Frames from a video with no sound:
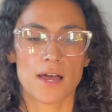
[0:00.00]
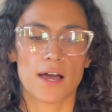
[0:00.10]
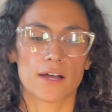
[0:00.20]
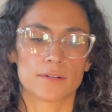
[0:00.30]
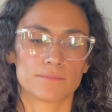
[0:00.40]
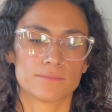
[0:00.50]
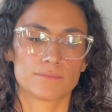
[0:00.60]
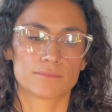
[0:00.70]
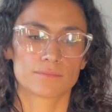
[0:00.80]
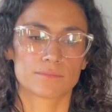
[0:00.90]

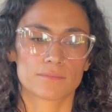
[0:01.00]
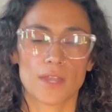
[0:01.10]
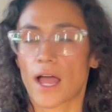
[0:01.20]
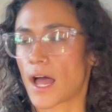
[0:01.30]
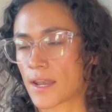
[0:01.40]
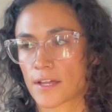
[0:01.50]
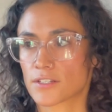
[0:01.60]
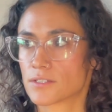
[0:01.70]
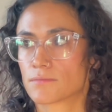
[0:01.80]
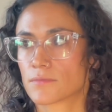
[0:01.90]
And I
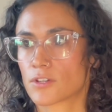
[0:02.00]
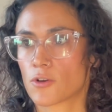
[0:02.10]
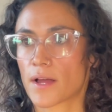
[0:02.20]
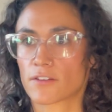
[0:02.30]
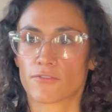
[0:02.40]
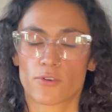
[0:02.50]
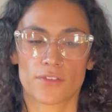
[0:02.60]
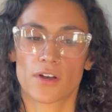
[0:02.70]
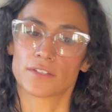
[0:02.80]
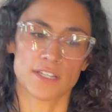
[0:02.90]
could go back and
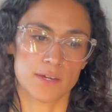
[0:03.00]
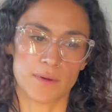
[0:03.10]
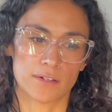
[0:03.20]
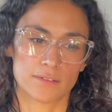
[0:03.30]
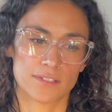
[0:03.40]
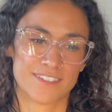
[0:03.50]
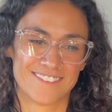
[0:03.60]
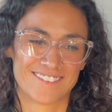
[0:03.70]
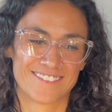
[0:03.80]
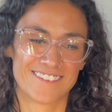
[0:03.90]
forth all day about
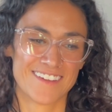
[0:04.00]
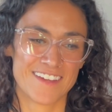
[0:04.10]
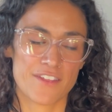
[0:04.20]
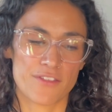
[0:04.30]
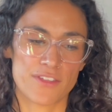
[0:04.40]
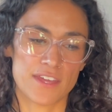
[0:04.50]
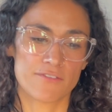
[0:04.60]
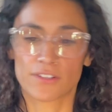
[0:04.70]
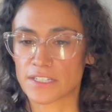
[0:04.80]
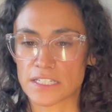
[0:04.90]
the
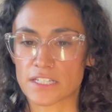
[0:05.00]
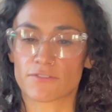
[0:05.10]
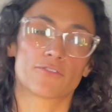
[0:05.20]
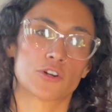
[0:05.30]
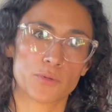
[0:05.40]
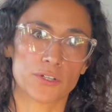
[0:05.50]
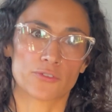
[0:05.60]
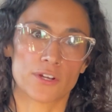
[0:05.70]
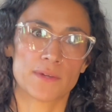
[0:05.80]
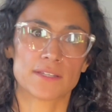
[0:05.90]
validity of a verbal
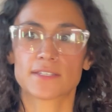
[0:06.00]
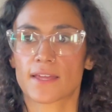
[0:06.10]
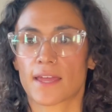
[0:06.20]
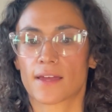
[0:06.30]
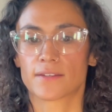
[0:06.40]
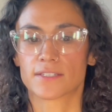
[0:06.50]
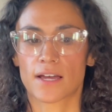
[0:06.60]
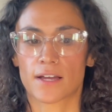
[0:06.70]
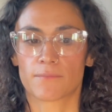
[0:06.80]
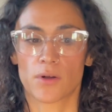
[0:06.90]
agreement and
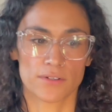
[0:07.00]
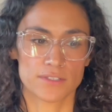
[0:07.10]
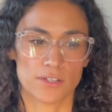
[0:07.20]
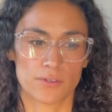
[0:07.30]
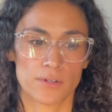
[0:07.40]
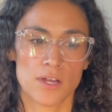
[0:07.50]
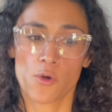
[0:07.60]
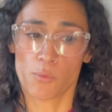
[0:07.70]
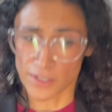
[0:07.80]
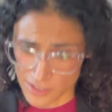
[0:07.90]
also
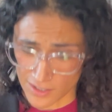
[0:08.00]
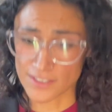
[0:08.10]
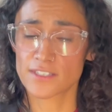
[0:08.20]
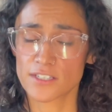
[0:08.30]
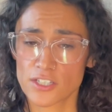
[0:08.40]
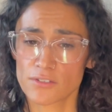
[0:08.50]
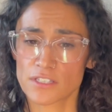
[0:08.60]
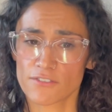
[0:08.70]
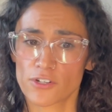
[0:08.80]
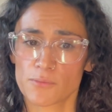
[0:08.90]
what constitutes
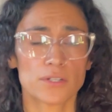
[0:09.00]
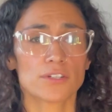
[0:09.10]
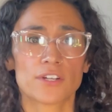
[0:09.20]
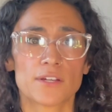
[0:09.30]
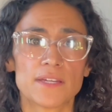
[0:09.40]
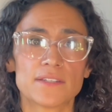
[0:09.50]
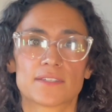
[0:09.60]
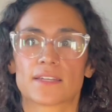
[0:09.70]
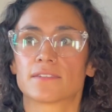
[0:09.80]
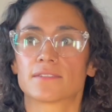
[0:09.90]
a verbal agreement.
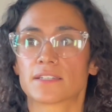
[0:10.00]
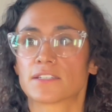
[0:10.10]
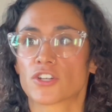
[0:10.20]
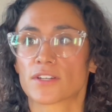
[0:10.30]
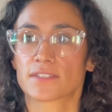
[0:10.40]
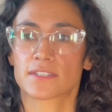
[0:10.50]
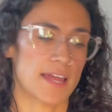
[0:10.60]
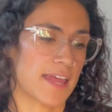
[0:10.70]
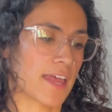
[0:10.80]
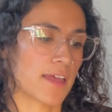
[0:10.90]
Is it just,
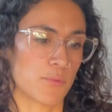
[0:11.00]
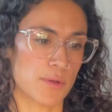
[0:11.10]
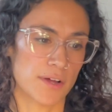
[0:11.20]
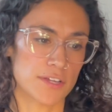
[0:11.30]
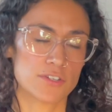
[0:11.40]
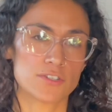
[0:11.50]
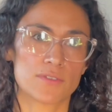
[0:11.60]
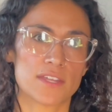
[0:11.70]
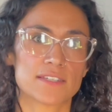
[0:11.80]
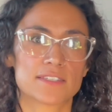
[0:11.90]
hey, we want you to do
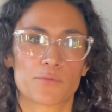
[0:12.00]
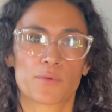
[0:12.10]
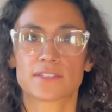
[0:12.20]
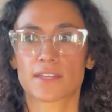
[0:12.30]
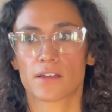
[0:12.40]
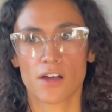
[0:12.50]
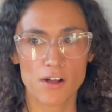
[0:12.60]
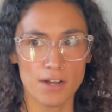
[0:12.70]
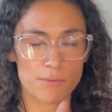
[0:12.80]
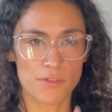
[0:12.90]
this, and we say, all
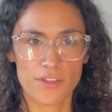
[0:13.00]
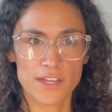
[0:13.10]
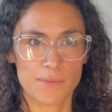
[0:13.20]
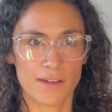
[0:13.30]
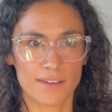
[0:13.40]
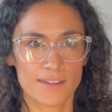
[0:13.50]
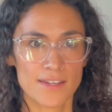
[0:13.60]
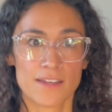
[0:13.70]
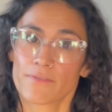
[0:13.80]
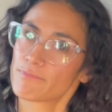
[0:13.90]
right, well, think about it,
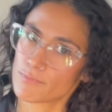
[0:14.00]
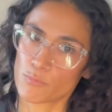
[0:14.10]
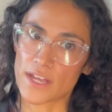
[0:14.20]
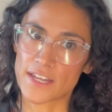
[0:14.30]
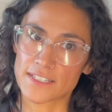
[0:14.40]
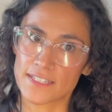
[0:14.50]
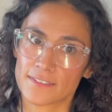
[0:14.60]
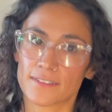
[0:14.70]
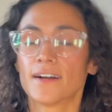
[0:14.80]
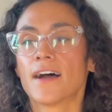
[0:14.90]
we had a
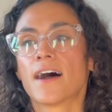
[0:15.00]
deal?